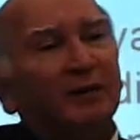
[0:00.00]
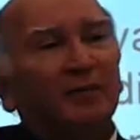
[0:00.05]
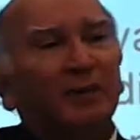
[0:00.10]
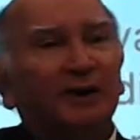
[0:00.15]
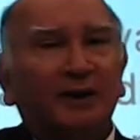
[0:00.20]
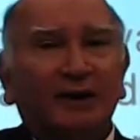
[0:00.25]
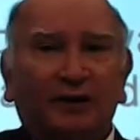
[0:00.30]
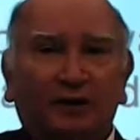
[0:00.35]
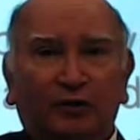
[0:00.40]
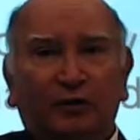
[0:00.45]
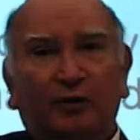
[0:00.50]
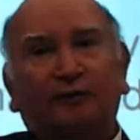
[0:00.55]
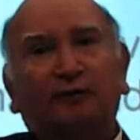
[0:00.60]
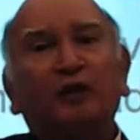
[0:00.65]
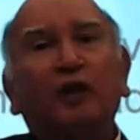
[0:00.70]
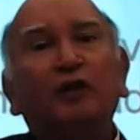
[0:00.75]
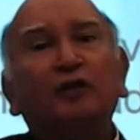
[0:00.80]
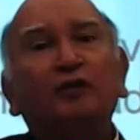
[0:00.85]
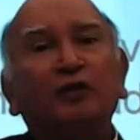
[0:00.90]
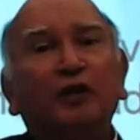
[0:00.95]
and you have to also
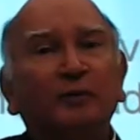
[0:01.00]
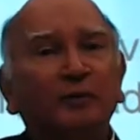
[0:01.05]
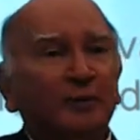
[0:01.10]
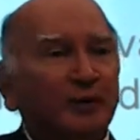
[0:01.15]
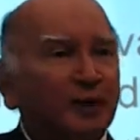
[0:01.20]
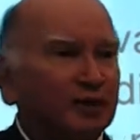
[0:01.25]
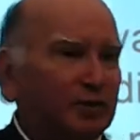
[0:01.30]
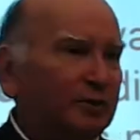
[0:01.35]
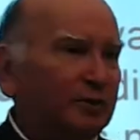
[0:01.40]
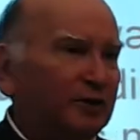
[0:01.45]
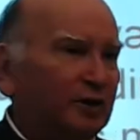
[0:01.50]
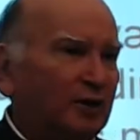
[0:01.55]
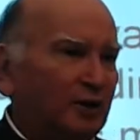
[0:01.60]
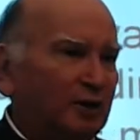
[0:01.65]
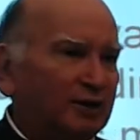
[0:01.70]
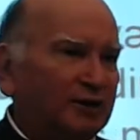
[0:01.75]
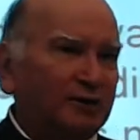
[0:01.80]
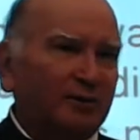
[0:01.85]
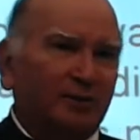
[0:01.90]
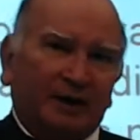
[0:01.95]
appear to be
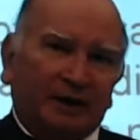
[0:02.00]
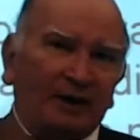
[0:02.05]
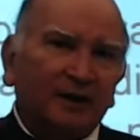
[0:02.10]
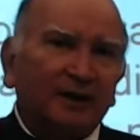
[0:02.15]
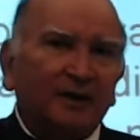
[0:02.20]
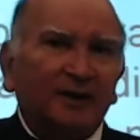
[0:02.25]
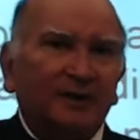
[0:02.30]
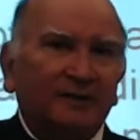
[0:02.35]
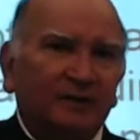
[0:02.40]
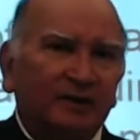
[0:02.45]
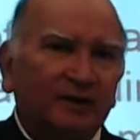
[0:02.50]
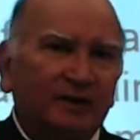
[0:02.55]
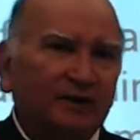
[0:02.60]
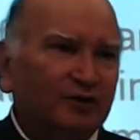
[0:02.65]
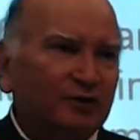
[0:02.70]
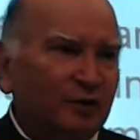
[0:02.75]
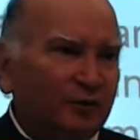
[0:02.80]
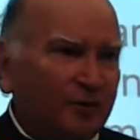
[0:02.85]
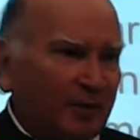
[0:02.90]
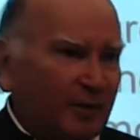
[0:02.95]
knowledgeable, there is no
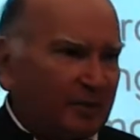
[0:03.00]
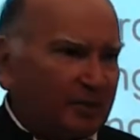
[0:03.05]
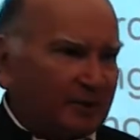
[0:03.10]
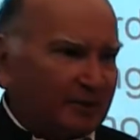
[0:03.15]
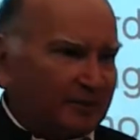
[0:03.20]
problem.